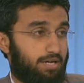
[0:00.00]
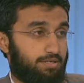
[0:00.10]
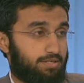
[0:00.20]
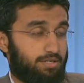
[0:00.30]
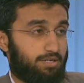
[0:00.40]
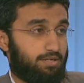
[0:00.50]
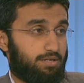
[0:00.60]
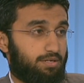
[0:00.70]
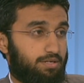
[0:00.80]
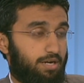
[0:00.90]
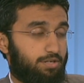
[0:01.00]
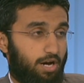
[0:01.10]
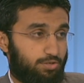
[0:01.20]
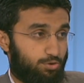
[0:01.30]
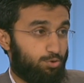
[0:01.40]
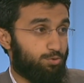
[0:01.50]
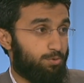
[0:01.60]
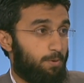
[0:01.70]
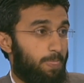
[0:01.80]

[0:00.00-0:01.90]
utterly untrue.